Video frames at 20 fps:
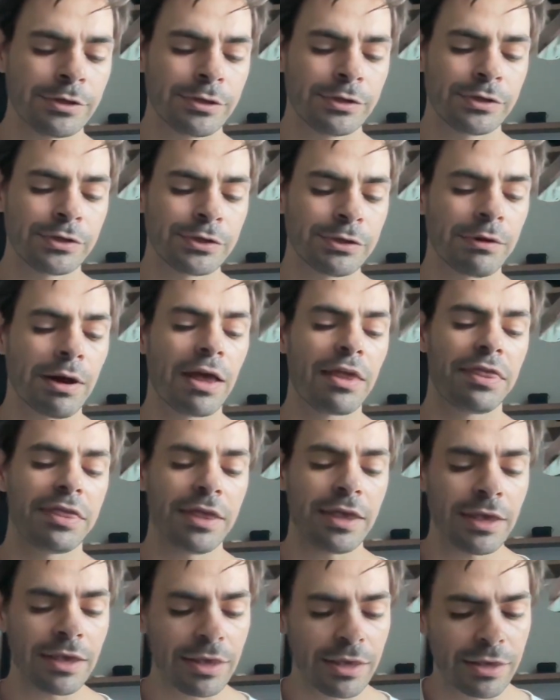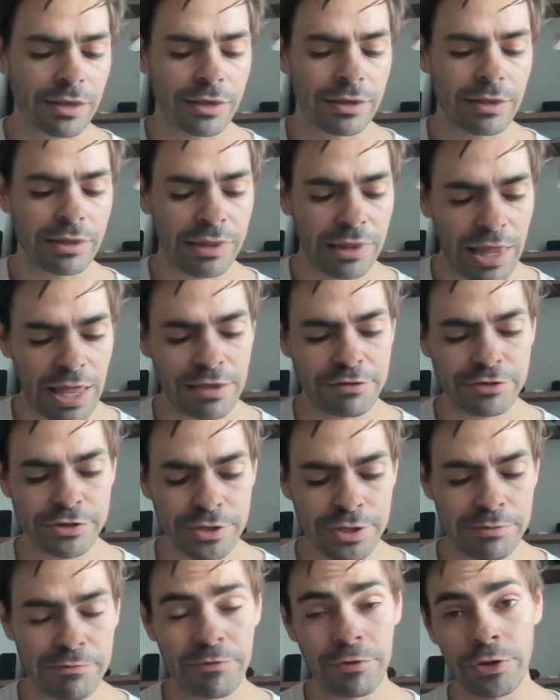So I think live
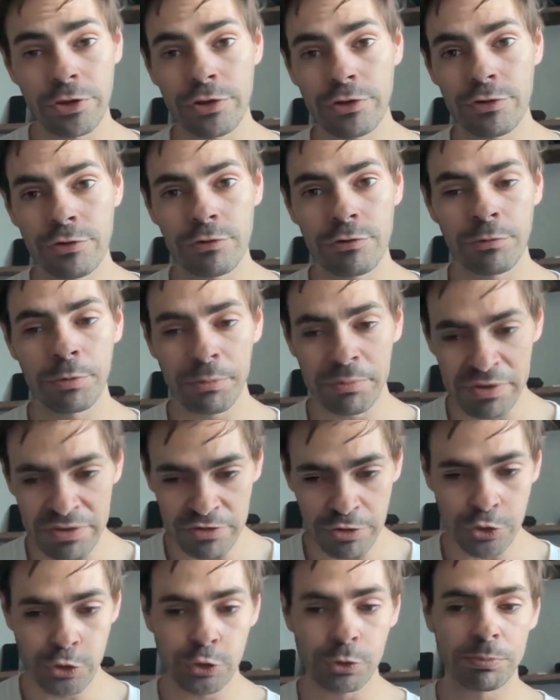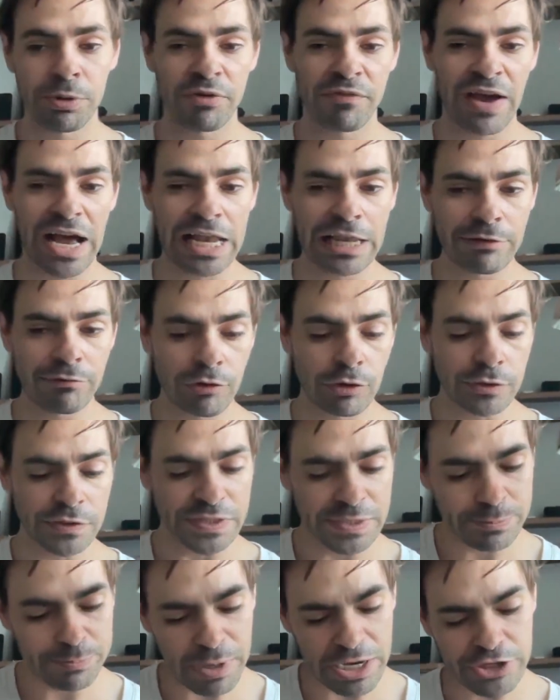stream for you will be super valuable,
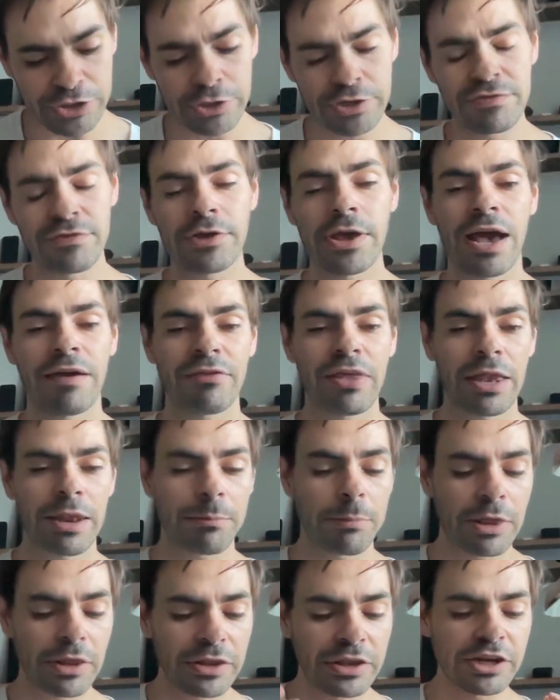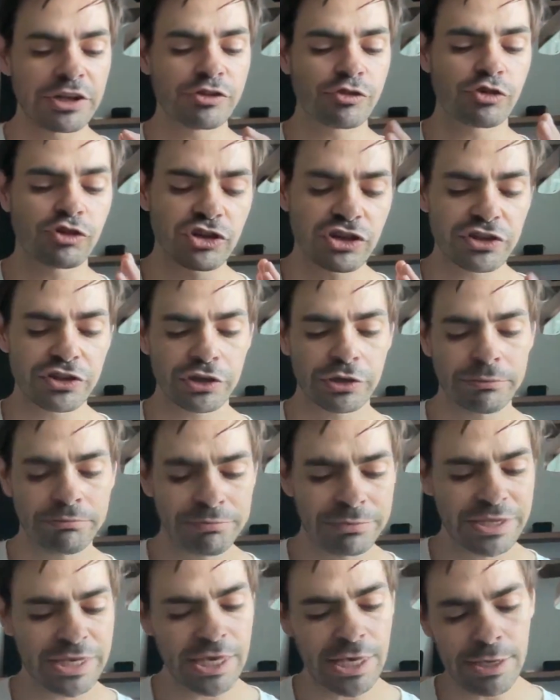especially if you have that ability to just
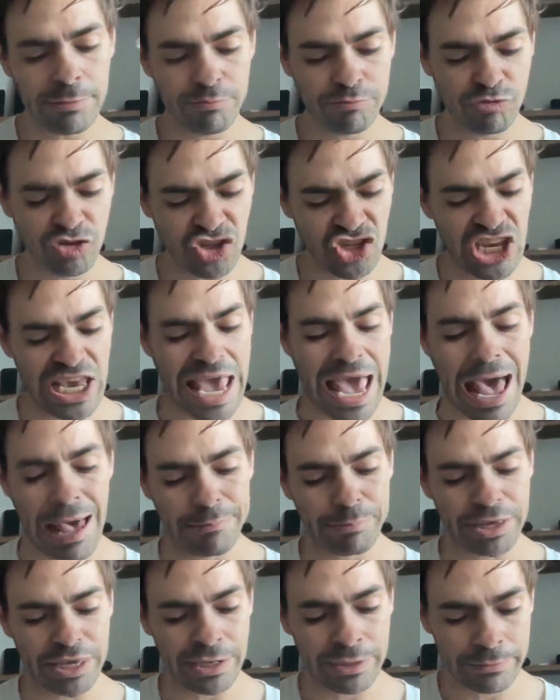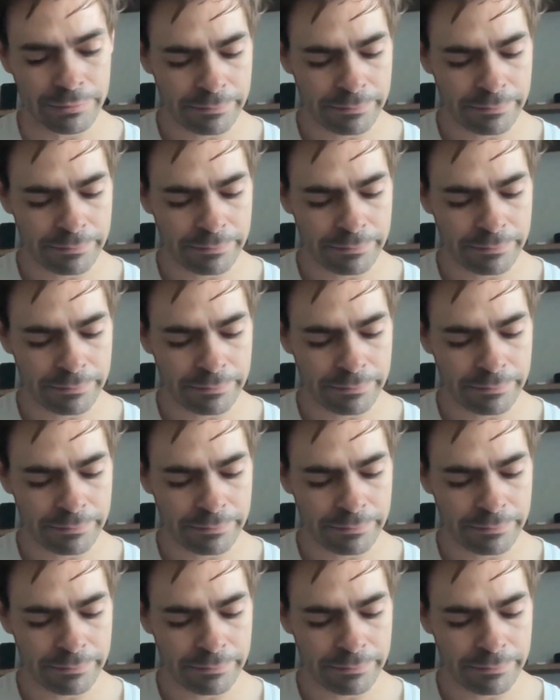keep yapping.